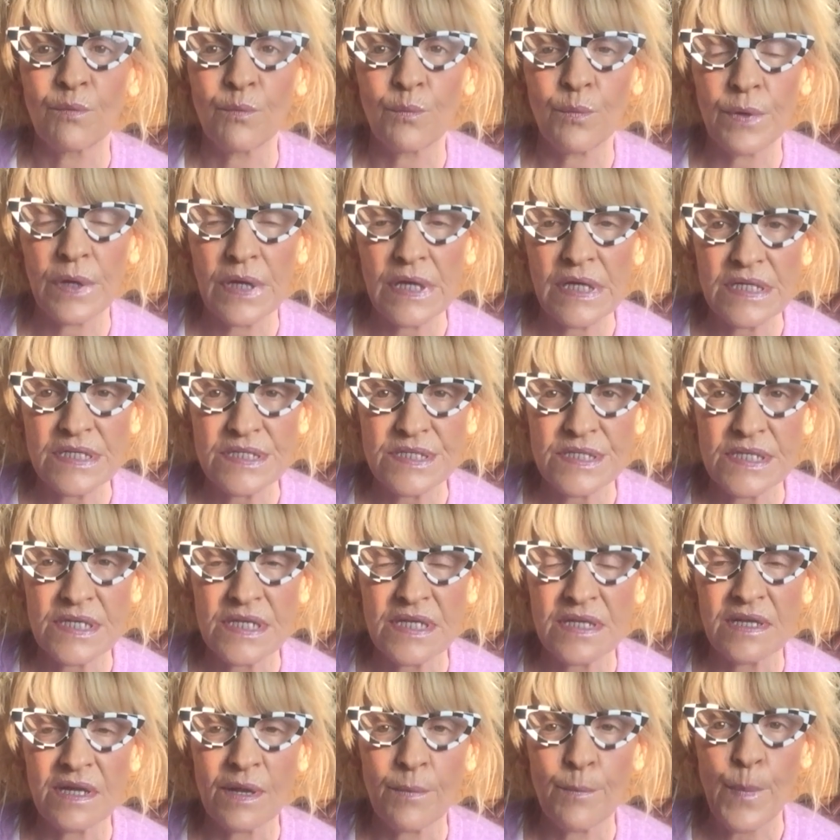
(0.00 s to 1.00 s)
weight
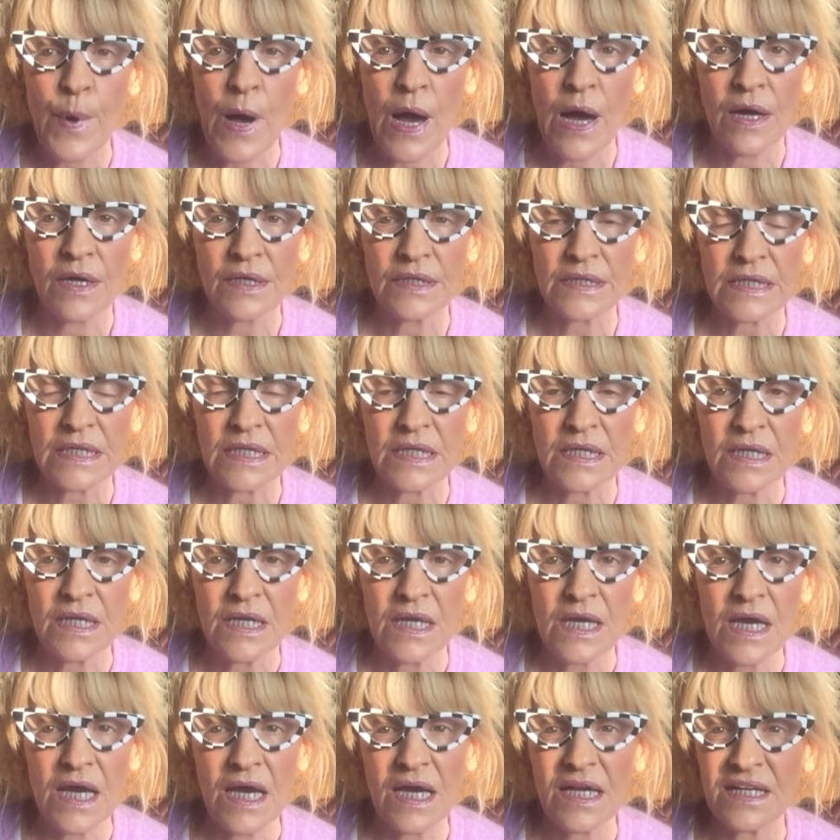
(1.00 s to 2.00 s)
in the body,
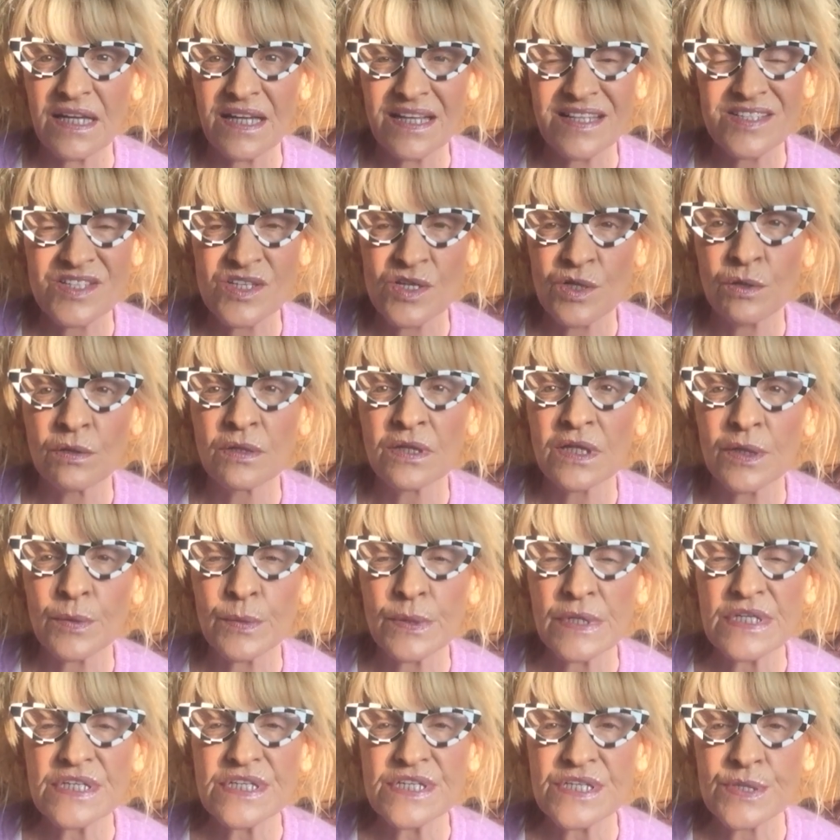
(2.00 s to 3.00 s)
and that's all
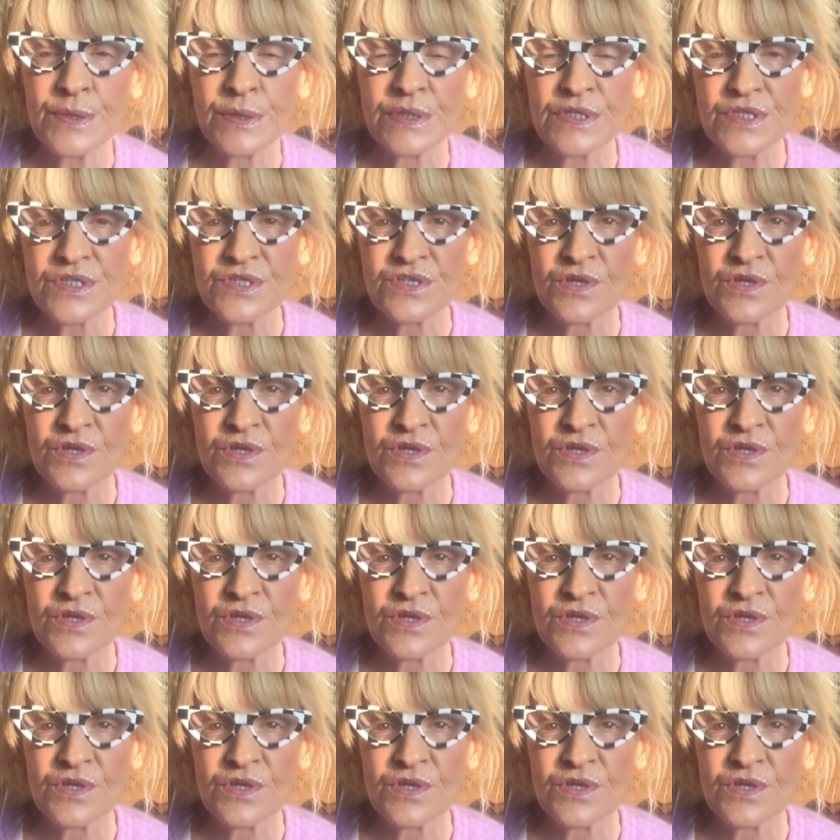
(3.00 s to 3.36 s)
there is to it.